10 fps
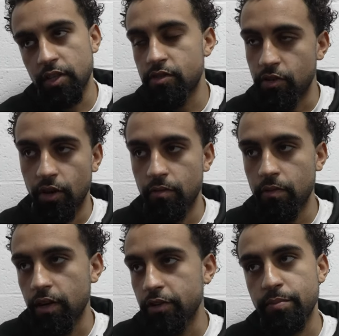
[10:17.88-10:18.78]
Just, you know,
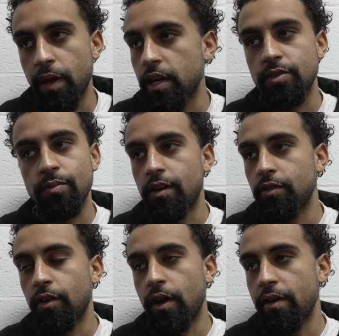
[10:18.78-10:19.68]
Rutgers basketball,
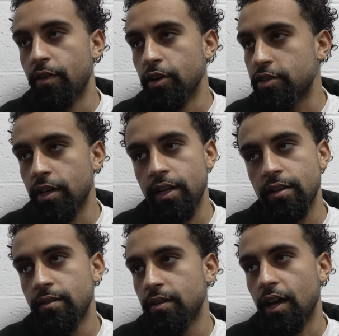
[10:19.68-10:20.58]
you know, adversity,
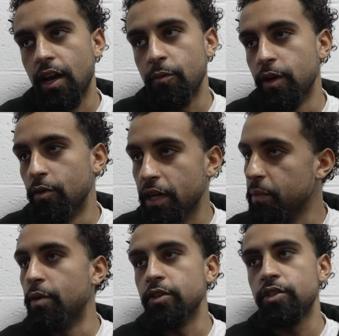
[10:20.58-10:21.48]
we're going to keep
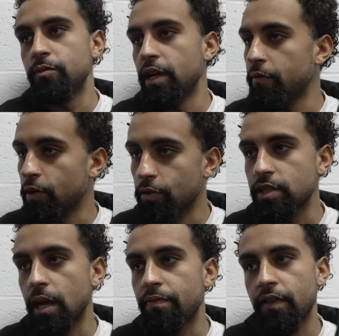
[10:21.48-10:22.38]
pushing, we're never going to
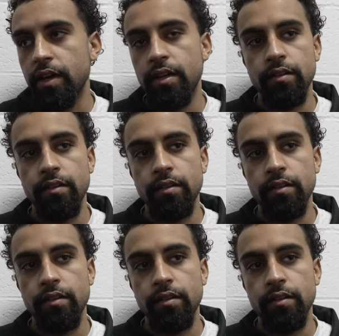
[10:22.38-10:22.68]
stop fighting.